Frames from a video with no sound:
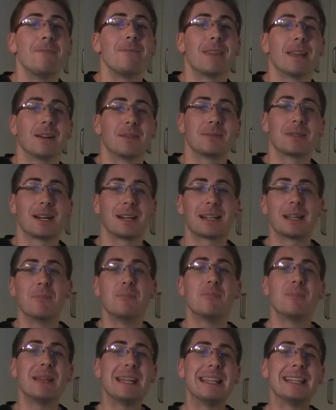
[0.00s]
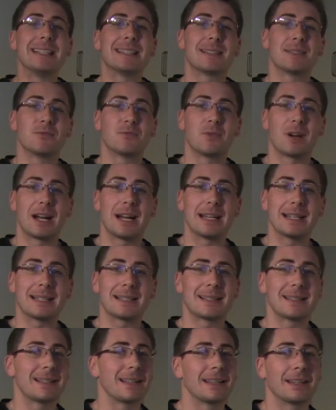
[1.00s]
Now I'm talking beans and
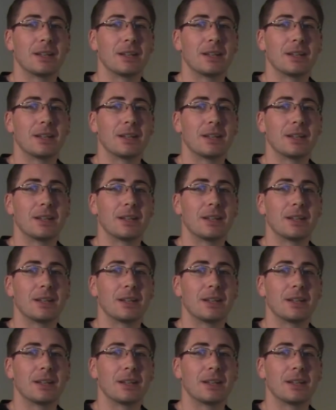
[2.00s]
rice.